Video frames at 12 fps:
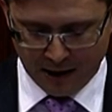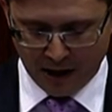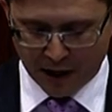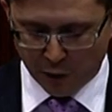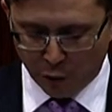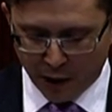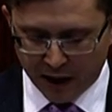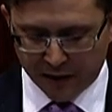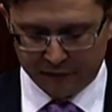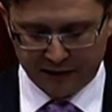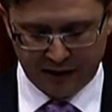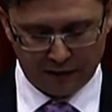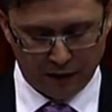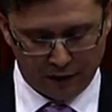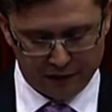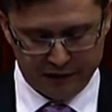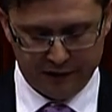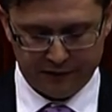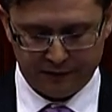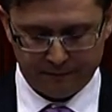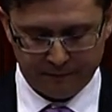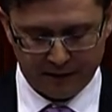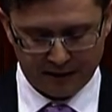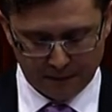An array of technologies
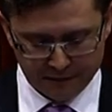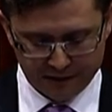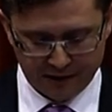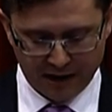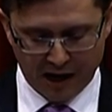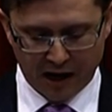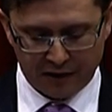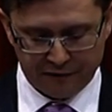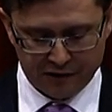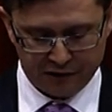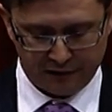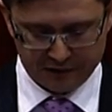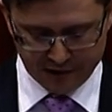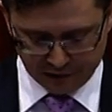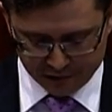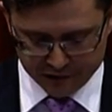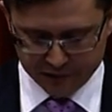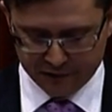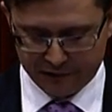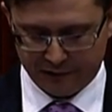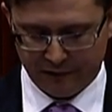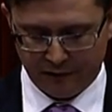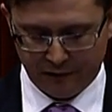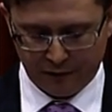encompassing artificial intelligence,
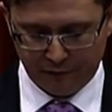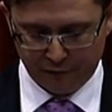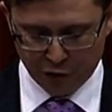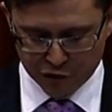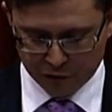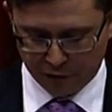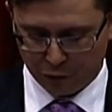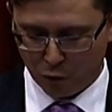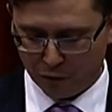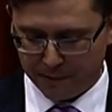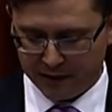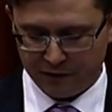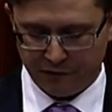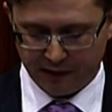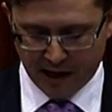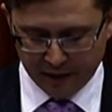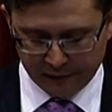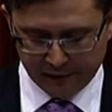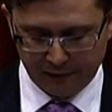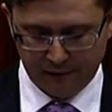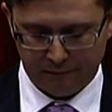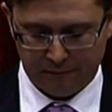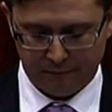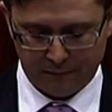virtual and augmented reality,
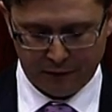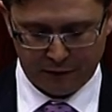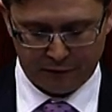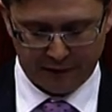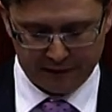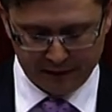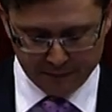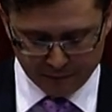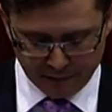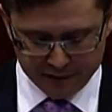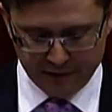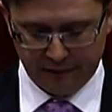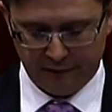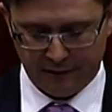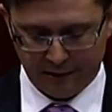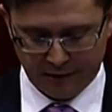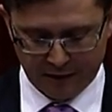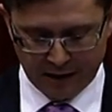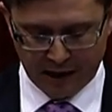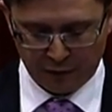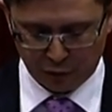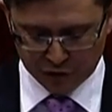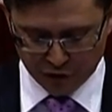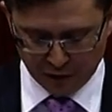3D printing, and
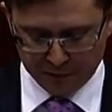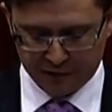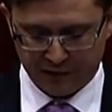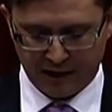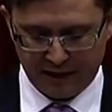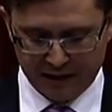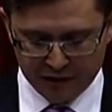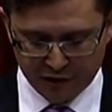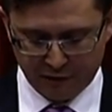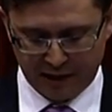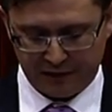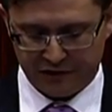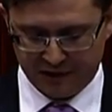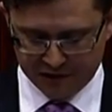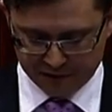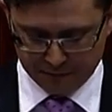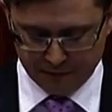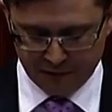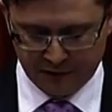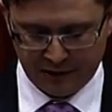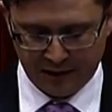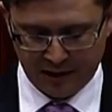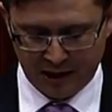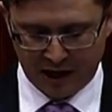autonomous and integrated systems
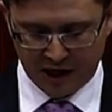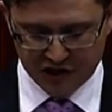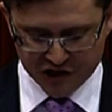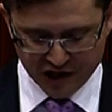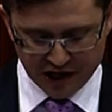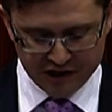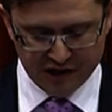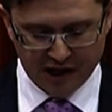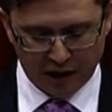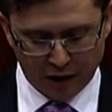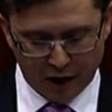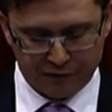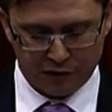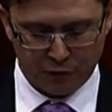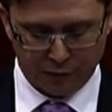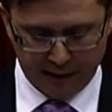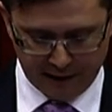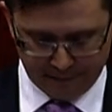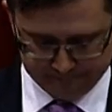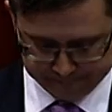are changing our lives already.